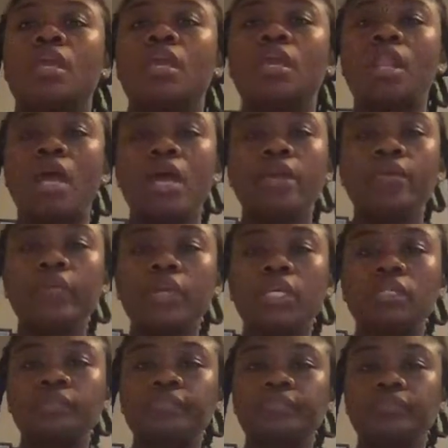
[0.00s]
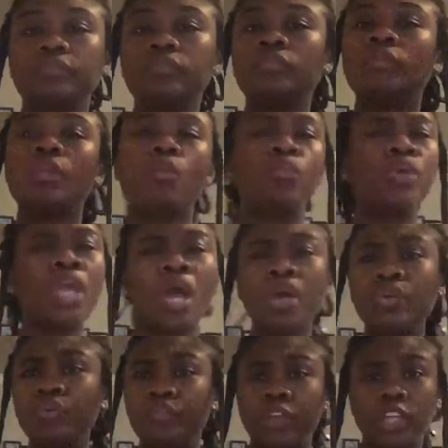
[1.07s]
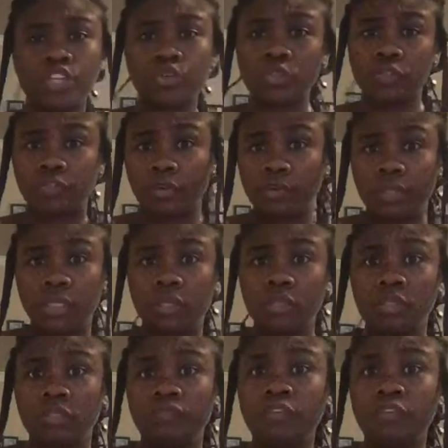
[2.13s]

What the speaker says: And I agree. We all knew Phaedra was phony.